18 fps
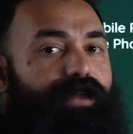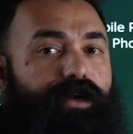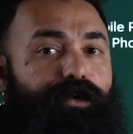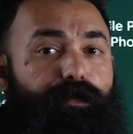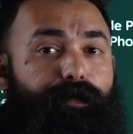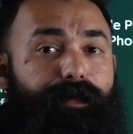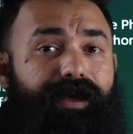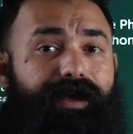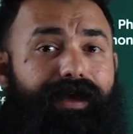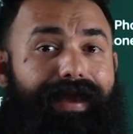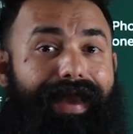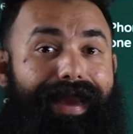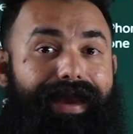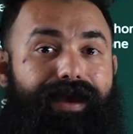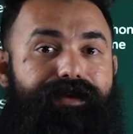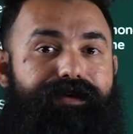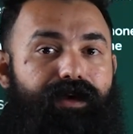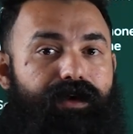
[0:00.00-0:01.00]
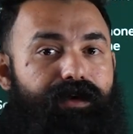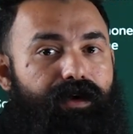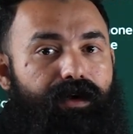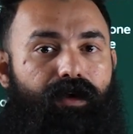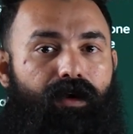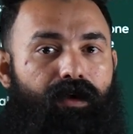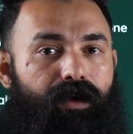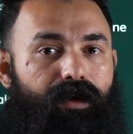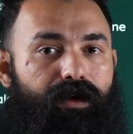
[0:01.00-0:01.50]
that would be
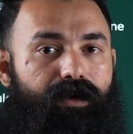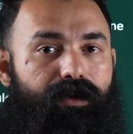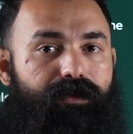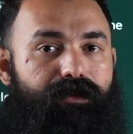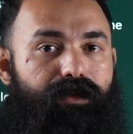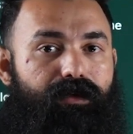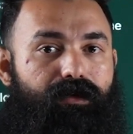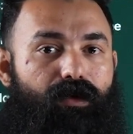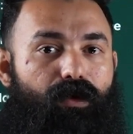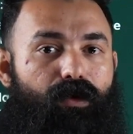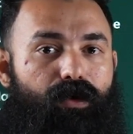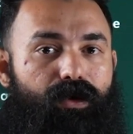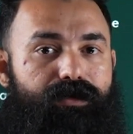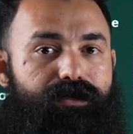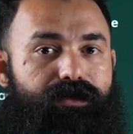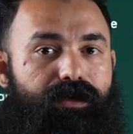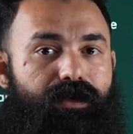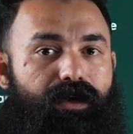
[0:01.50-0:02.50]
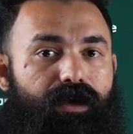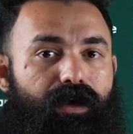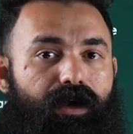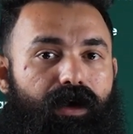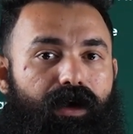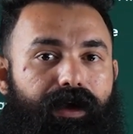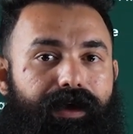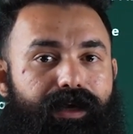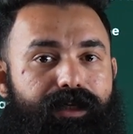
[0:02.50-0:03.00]
$800. The cost
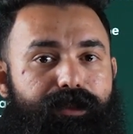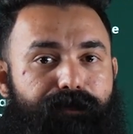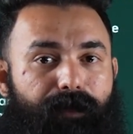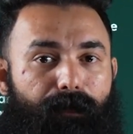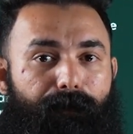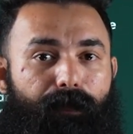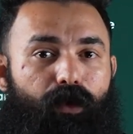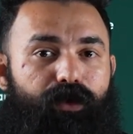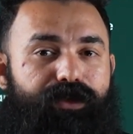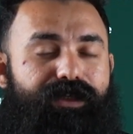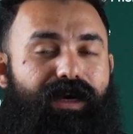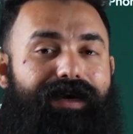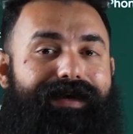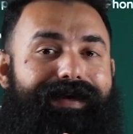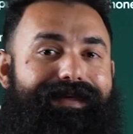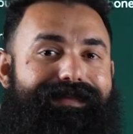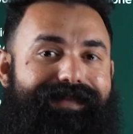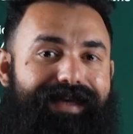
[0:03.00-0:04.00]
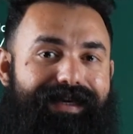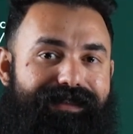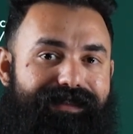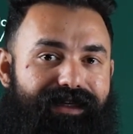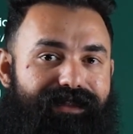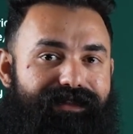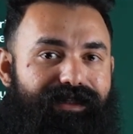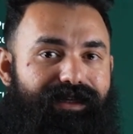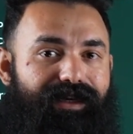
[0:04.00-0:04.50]
is proportionately
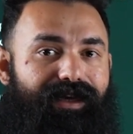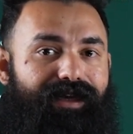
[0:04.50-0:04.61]
changes.